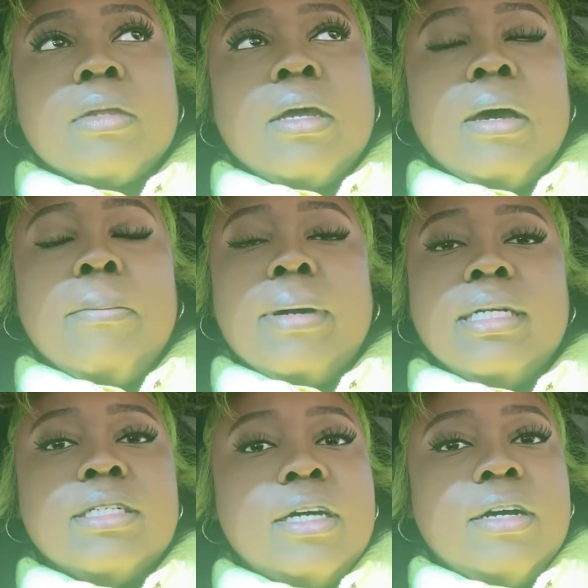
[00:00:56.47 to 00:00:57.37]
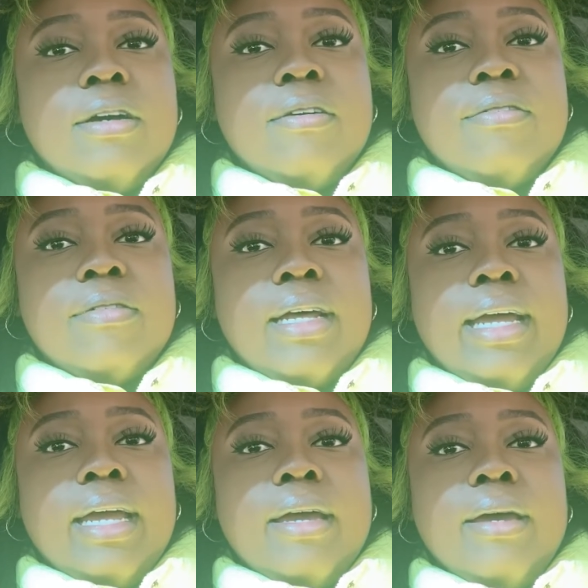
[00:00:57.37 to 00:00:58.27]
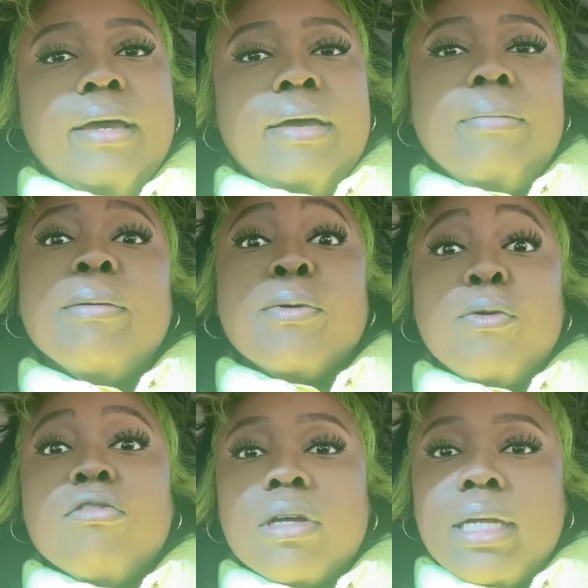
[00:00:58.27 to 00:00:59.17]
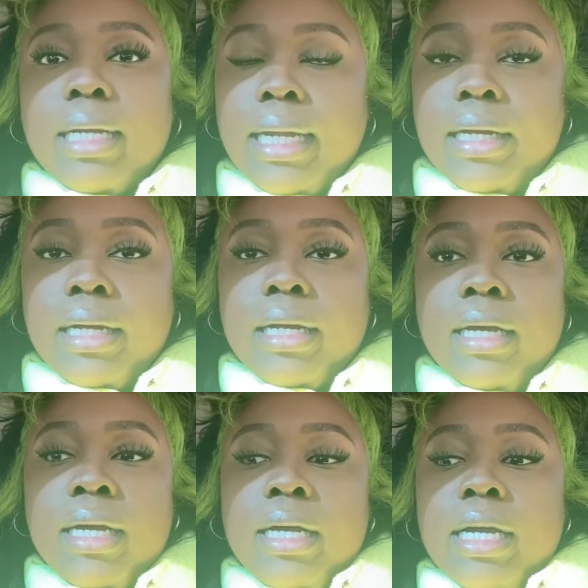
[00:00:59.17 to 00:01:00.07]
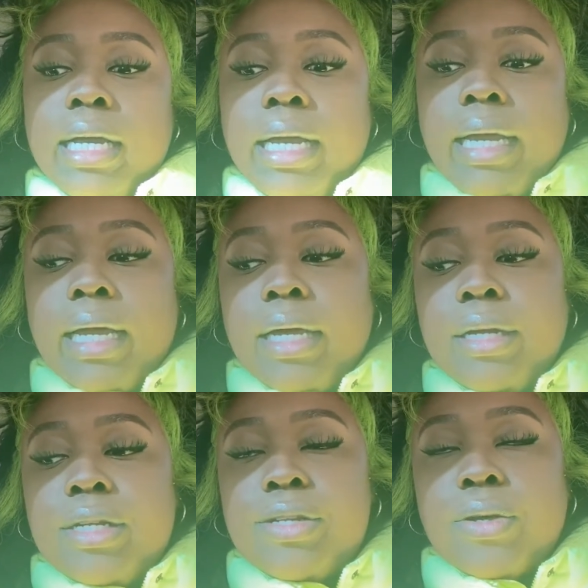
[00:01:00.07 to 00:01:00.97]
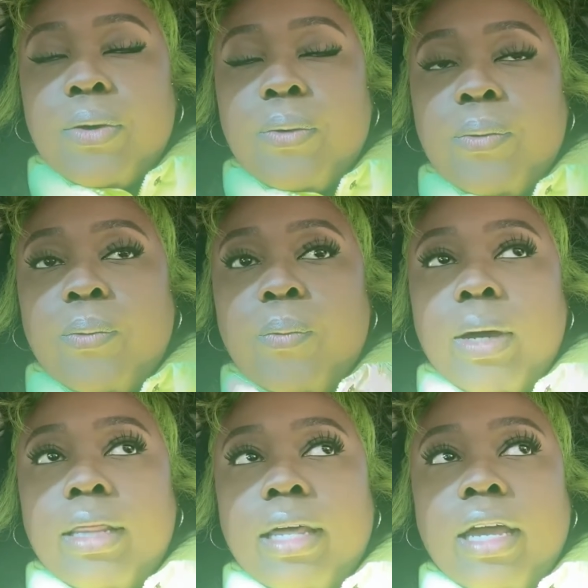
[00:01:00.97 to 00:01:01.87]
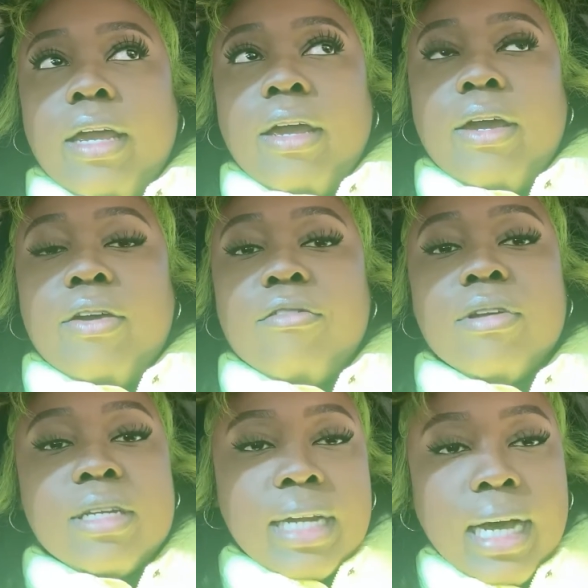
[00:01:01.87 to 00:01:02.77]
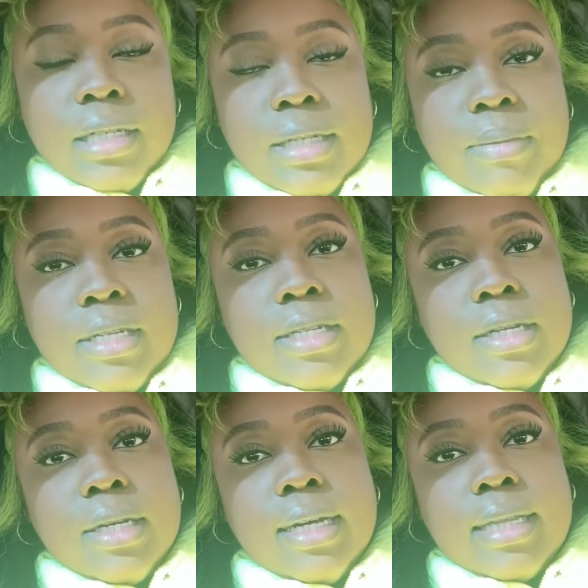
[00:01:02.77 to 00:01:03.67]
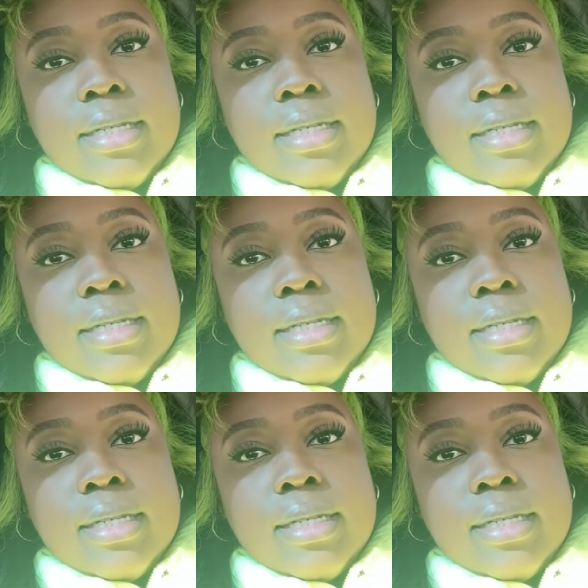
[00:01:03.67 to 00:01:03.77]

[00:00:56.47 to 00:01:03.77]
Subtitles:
a bunch of like people who really need it. And so when they reached out to me to get this